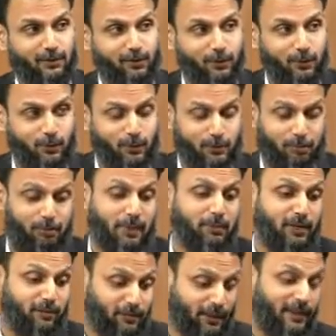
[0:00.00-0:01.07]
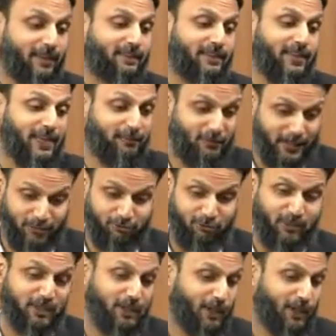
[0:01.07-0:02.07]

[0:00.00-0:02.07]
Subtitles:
So people have been asking, if I drink